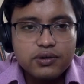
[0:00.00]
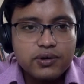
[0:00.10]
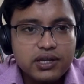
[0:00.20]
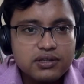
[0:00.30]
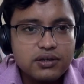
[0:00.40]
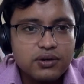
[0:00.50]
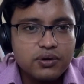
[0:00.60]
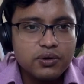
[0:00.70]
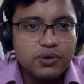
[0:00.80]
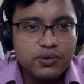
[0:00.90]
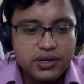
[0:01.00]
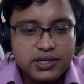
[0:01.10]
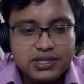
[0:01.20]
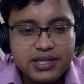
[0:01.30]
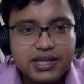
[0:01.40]
Okay, so
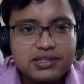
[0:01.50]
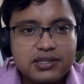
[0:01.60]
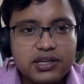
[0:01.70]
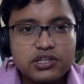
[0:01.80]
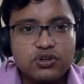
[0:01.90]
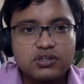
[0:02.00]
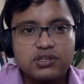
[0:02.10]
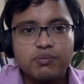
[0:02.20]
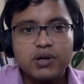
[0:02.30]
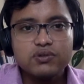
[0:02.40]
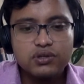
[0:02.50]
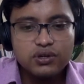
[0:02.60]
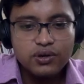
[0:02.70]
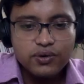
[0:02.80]
it talks about